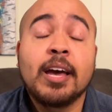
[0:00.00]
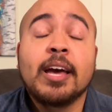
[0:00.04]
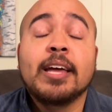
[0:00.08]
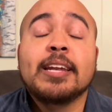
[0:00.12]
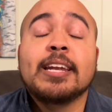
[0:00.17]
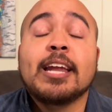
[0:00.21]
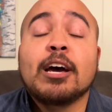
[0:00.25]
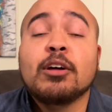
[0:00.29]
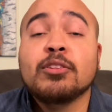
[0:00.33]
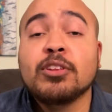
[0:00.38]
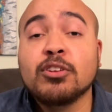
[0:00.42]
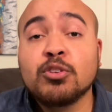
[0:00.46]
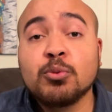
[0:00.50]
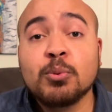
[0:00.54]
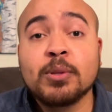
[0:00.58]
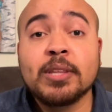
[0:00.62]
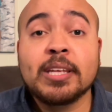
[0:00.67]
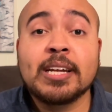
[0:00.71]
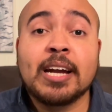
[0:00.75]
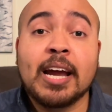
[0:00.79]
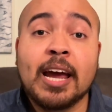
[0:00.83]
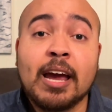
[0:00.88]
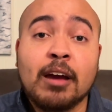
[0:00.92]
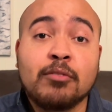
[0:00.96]
Now, this one that
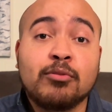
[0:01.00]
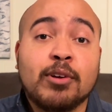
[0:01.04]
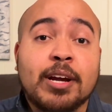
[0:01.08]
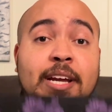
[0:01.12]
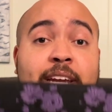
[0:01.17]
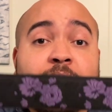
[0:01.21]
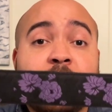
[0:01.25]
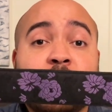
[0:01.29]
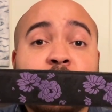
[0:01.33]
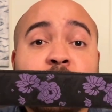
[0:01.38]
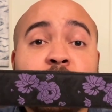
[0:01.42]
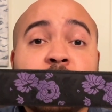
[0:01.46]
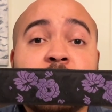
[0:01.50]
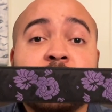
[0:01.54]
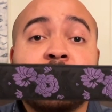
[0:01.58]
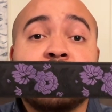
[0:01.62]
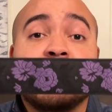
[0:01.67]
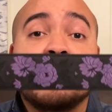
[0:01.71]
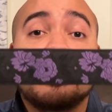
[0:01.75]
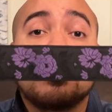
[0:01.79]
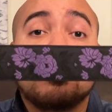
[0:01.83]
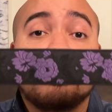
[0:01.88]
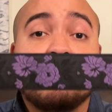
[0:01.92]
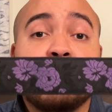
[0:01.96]
I have right here is
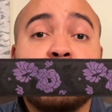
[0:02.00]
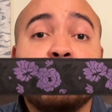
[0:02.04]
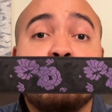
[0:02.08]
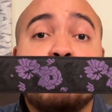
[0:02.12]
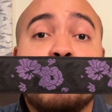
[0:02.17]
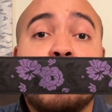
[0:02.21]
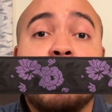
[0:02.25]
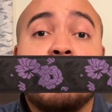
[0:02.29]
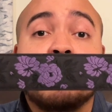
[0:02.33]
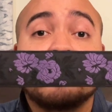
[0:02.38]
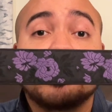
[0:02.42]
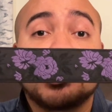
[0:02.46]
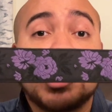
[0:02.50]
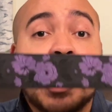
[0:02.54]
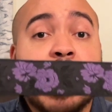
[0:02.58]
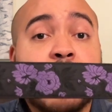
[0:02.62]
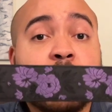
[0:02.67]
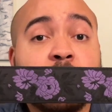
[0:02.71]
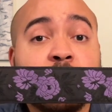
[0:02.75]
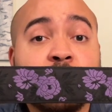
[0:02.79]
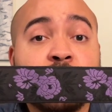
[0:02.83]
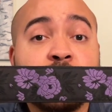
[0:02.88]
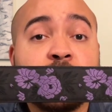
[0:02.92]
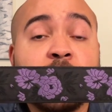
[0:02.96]
the Ernie Ball
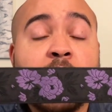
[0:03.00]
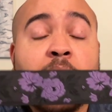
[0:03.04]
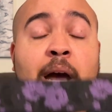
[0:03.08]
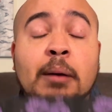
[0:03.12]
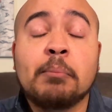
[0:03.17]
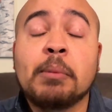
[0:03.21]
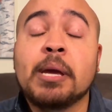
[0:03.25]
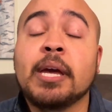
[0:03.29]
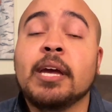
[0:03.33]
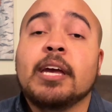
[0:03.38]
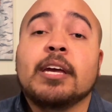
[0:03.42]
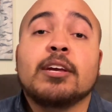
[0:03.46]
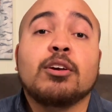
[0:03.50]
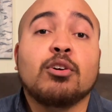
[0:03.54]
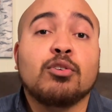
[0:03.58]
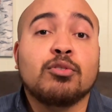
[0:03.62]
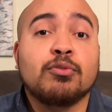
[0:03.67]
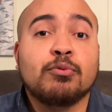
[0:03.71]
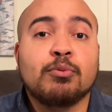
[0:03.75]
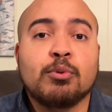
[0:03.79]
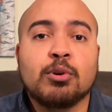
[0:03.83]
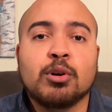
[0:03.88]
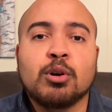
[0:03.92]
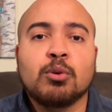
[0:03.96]
Jacquard strap. It goes
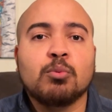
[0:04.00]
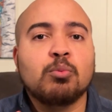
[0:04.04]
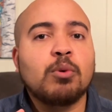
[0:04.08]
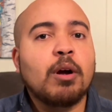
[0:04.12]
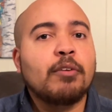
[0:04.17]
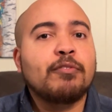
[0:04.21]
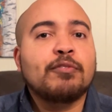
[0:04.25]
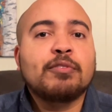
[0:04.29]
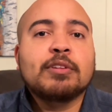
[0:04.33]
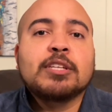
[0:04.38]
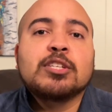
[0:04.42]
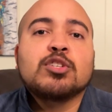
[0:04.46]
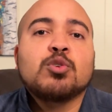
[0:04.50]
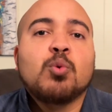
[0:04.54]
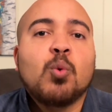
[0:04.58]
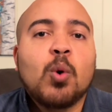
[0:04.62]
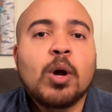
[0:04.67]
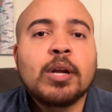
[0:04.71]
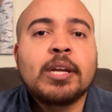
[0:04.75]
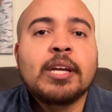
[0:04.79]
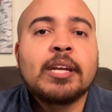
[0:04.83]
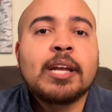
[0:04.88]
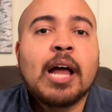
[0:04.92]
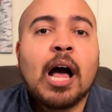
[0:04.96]
for roughly
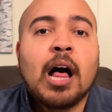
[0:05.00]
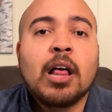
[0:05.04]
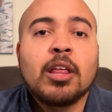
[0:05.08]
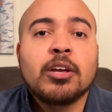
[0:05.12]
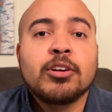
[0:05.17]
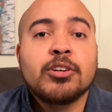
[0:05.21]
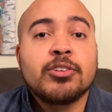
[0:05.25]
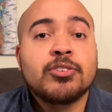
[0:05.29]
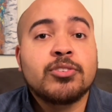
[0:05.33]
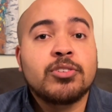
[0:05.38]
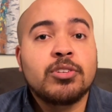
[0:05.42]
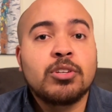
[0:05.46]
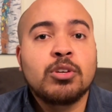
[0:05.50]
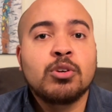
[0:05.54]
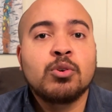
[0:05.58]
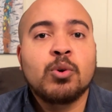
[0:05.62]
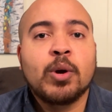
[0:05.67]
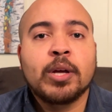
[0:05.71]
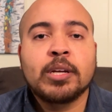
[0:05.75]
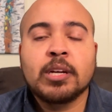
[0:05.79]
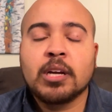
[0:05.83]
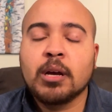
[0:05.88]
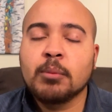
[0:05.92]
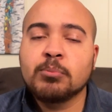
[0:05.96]
$20 new,
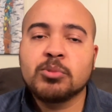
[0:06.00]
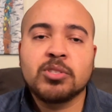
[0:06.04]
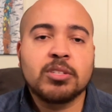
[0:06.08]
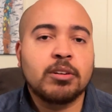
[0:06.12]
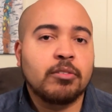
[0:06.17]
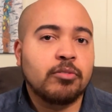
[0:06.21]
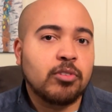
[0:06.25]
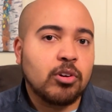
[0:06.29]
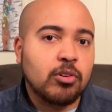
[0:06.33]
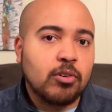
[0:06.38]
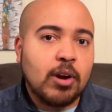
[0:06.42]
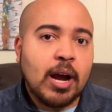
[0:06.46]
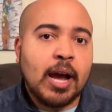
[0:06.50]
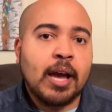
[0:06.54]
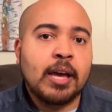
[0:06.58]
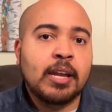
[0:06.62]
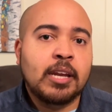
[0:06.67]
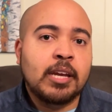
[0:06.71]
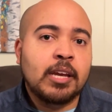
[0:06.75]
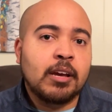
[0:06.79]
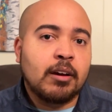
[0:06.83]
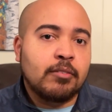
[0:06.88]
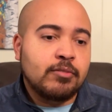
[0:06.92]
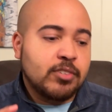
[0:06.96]
and it comes in a
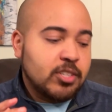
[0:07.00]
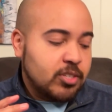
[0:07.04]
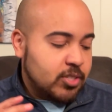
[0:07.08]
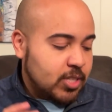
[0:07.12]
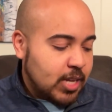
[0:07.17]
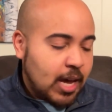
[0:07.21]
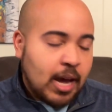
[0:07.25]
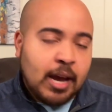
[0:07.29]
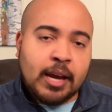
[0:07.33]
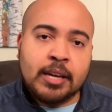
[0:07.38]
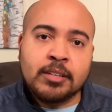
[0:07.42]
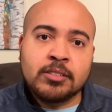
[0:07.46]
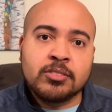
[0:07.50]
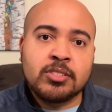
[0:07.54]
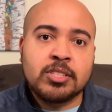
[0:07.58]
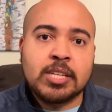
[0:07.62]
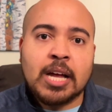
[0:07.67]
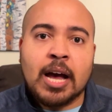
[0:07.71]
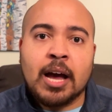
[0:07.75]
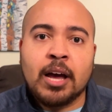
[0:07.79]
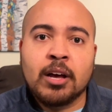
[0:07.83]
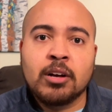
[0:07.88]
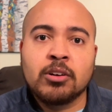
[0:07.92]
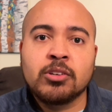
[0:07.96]
variety of design
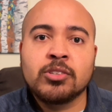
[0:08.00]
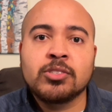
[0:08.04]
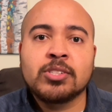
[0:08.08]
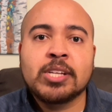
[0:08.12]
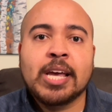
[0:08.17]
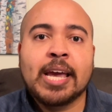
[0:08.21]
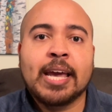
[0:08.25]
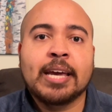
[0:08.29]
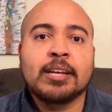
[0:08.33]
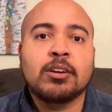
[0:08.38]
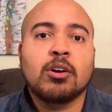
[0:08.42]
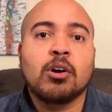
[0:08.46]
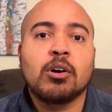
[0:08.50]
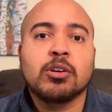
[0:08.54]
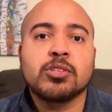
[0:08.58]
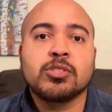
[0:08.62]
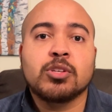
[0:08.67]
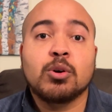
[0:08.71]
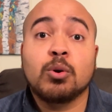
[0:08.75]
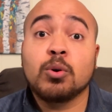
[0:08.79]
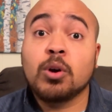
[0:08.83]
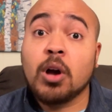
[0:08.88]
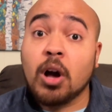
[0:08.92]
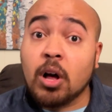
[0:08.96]
styles and
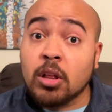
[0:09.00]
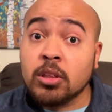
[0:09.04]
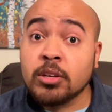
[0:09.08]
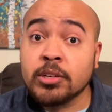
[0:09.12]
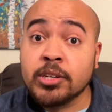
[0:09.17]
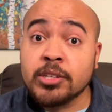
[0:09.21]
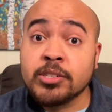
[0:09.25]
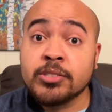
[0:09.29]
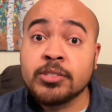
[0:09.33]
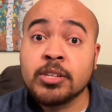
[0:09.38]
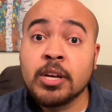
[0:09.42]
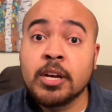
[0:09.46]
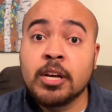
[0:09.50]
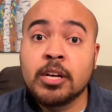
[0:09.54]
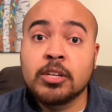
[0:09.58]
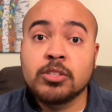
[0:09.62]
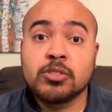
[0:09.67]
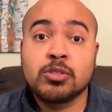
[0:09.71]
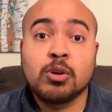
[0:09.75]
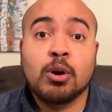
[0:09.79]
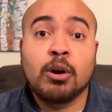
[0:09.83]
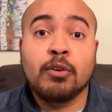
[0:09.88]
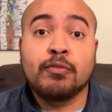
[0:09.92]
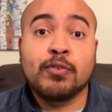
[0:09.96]
also colors.
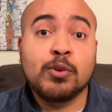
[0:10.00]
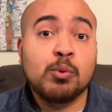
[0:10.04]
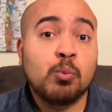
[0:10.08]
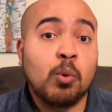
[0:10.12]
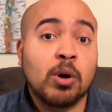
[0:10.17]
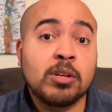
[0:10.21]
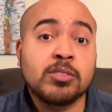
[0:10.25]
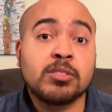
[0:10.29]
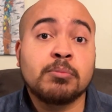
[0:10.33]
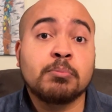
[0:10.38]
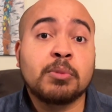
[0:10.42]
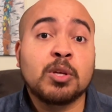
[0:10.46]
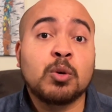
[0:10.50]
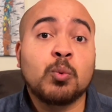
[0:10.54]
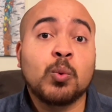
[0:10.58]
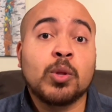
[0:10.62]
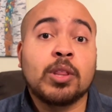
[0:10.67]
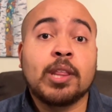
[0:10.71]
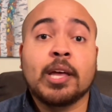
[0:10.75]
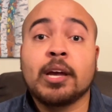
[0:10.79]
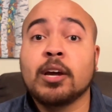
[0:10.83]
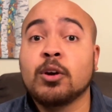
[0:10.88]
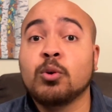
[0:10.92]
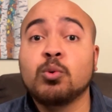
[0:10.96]
So if you want something with
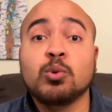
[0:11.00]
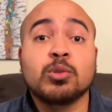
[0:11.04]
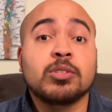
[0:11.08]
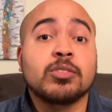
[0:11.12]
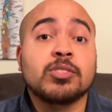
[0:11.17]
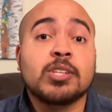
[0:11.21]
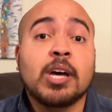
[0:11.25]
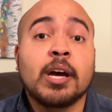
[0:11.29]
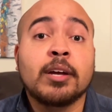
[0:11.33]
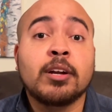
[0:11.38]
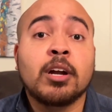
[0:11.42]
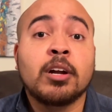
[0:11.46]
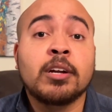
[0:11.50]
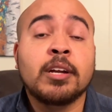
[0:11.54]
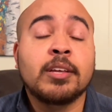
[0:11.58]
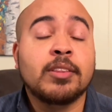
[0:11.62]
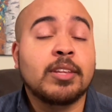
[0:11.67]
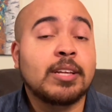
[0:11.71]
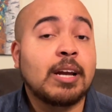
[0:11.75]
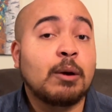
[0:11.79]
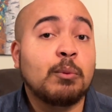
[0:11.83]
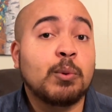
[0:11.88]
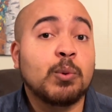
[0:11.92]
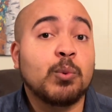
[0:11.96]
like a cool design on it,
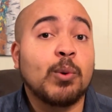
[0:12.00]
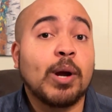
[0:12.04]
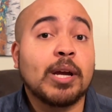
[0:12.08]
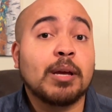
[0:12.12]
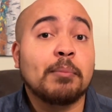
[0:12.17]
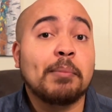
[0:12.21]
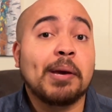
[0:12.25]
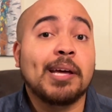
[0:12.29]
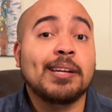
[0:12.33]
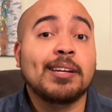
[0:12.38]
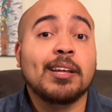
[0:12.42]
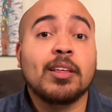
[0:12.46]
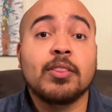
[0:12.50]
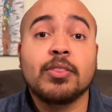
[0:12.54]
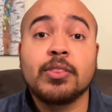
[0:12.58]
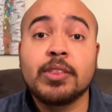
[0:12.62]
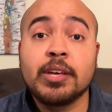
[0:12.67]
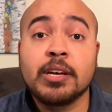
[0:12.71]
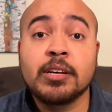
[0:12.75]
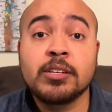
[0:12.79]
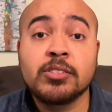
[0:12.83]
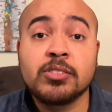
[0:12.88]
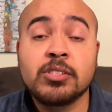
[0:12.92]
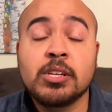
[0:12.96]
then I would recommend
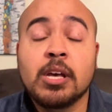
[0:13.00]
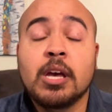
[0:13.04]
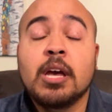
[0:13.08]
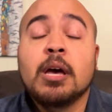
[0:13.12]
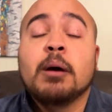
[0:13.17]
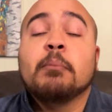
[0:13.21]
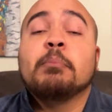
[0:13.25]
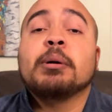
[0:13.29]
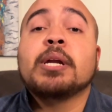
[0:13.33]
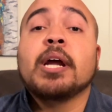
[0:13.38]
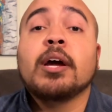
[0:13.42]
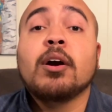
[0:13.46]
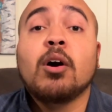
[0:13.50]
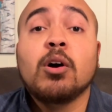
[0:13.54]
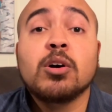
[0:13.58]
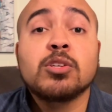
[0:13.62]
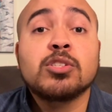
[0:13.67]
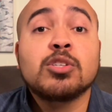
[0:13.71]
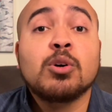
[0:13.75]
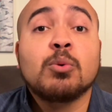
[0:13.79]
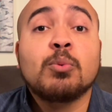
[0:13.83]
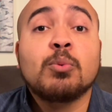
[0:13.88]
this. But I also